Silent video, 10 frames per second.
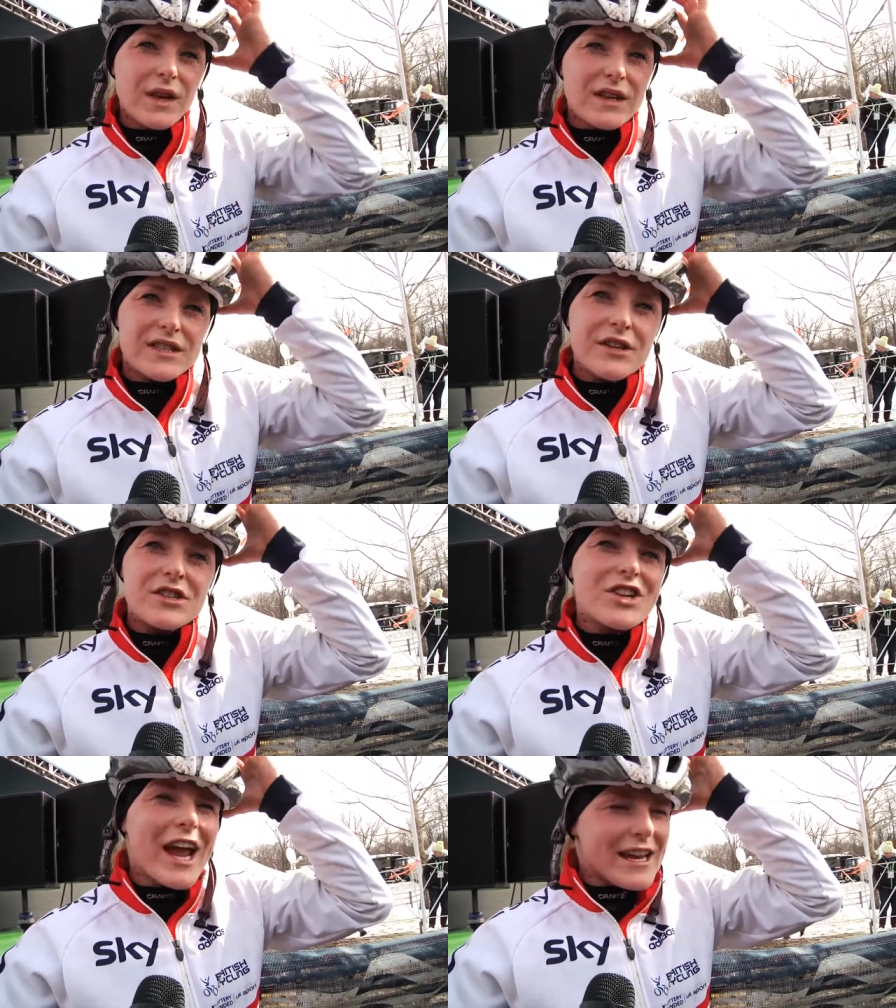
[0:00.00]
So
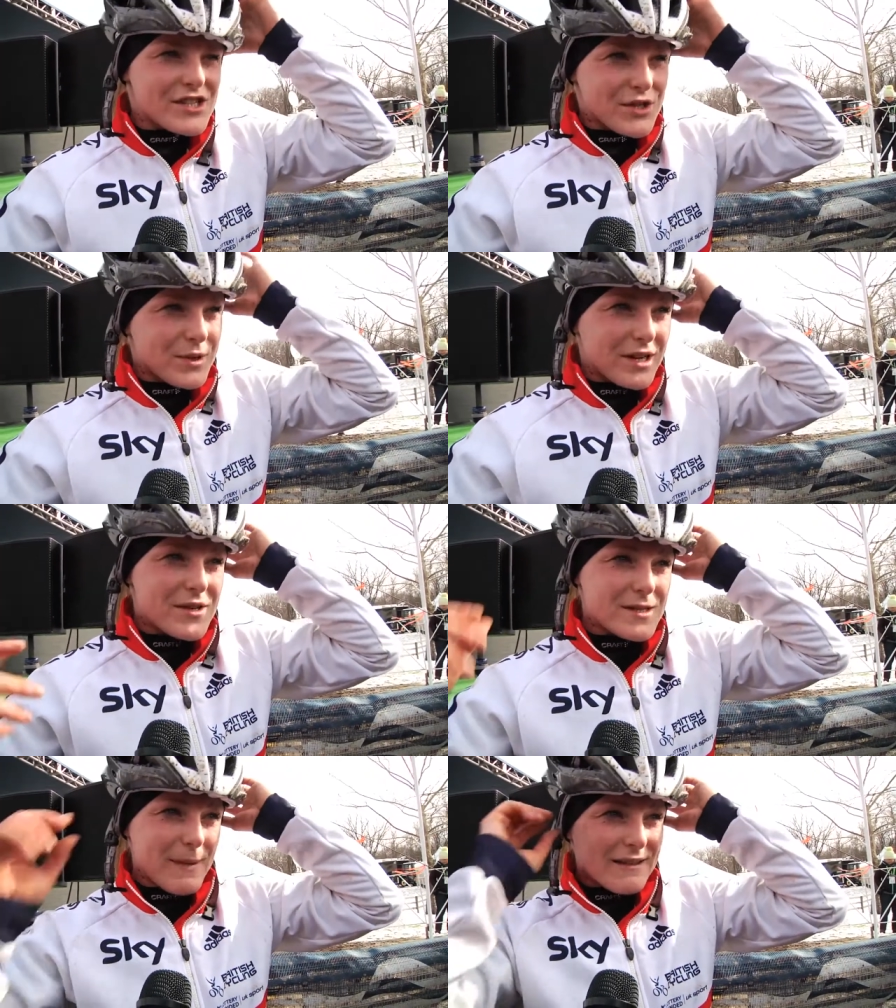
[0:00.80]
to change, you would
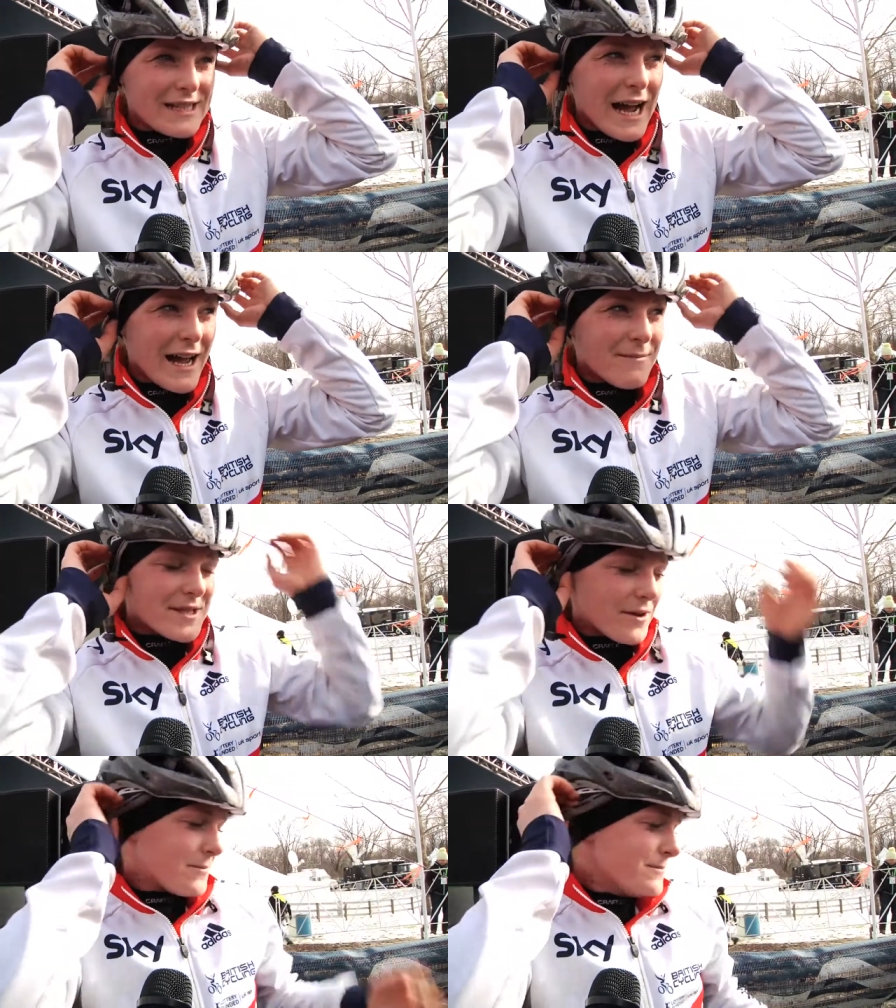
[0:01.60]
lose a bit of time,
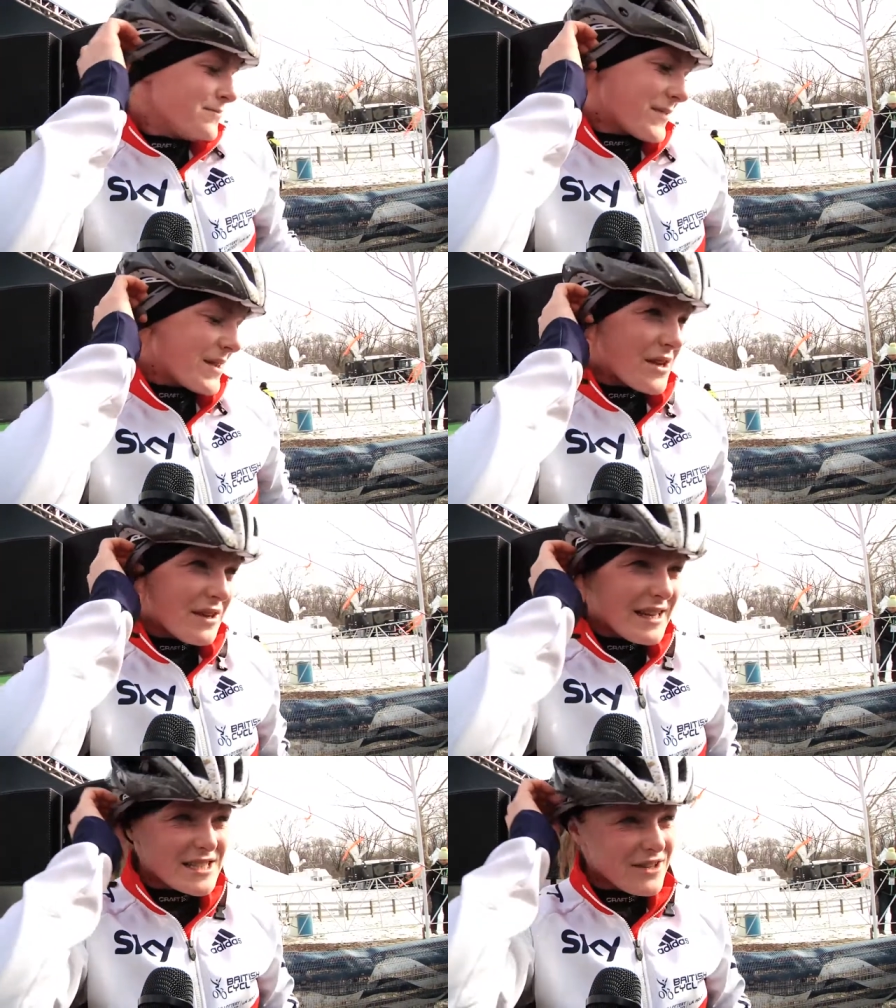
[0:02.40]
so there's
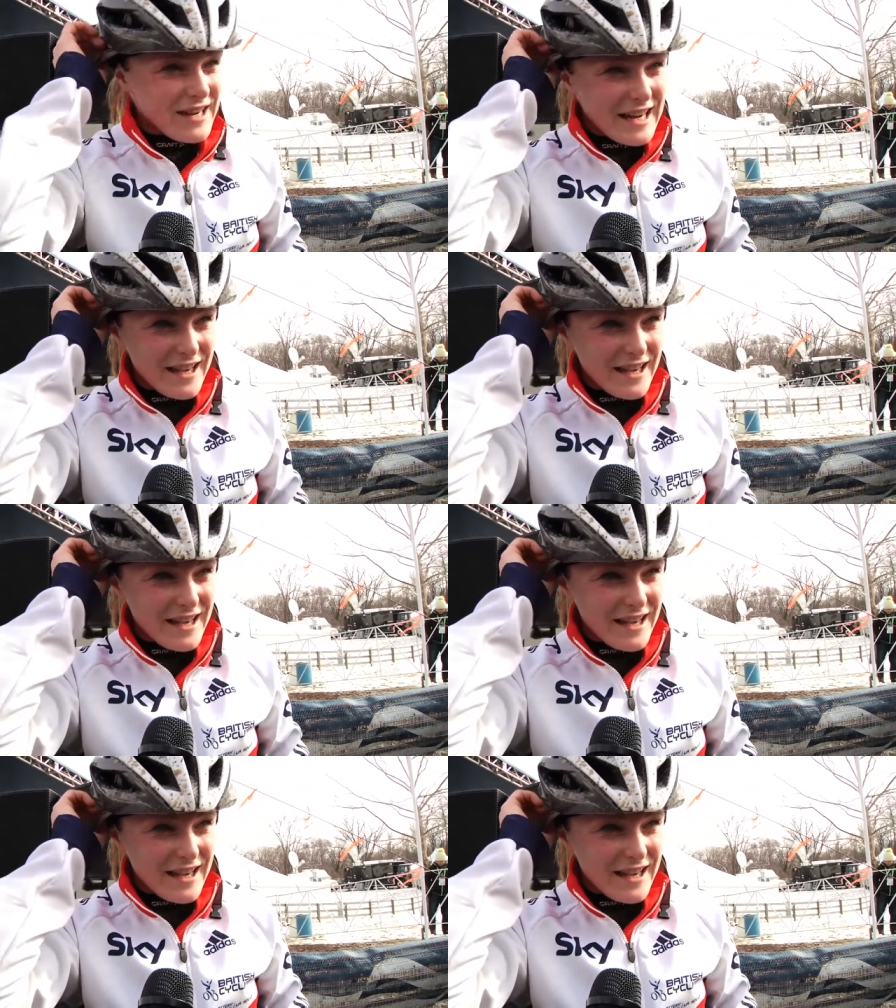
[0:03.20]
no need to, really.